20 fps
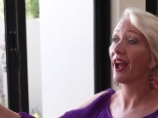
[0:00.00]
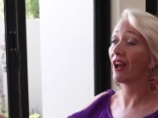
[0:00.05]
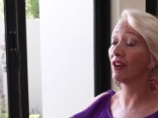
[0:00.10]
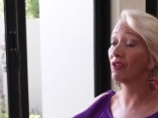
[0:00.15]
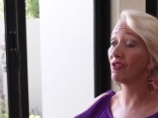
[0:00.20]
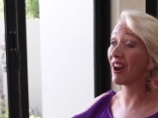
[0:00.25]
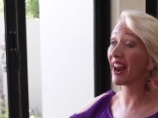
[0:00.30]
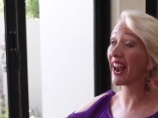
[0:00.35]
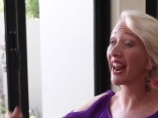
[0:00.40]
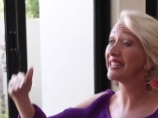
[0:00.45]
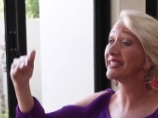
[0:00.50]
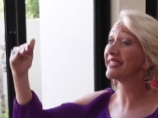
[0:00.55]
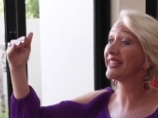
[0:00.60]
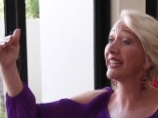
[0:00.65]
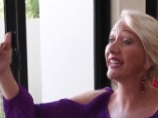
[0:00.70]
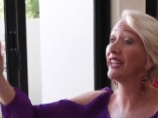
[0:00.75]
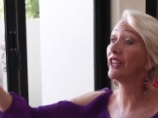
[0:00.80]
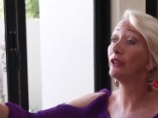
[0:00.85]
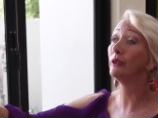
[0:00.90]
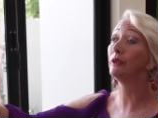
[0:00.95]
and
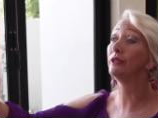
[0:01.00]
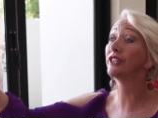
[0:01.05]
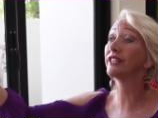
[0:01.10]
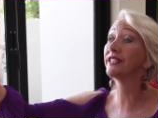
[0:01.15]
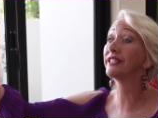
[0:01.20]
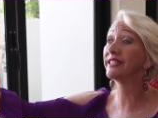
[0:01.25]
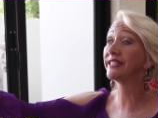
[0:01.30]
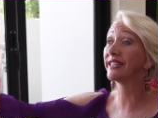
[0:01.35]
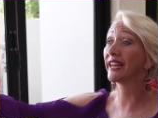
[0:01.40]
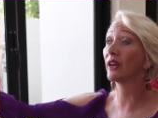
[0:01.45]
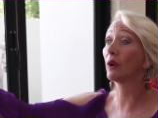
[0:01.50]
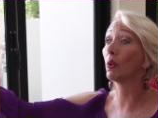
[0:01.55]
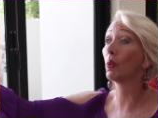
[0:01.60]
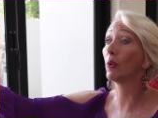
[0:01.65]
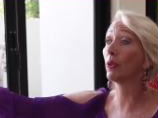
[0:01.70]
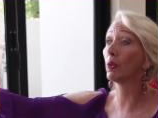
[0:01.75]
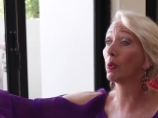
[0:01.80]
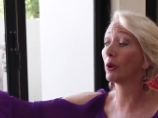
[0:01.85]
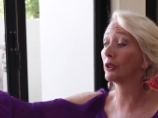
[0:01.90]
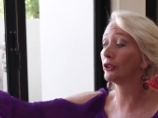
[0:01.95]
realizing you just stick
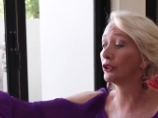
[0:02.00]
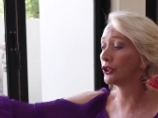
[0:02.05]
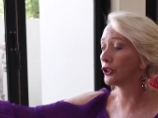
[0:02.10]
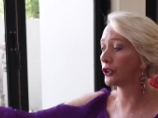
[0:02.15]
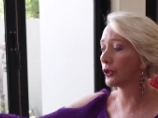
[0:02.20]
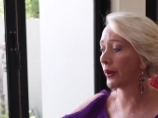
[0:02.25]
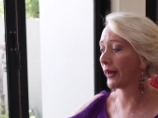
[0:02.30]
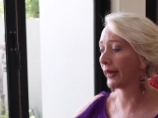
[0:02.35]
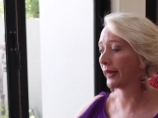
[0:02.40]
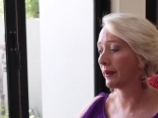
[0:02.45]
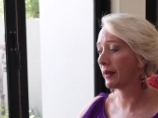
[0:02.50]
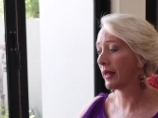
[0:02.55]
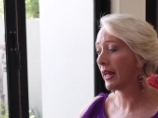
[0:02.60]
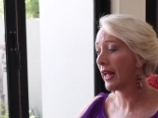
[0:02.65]
with what you're doing.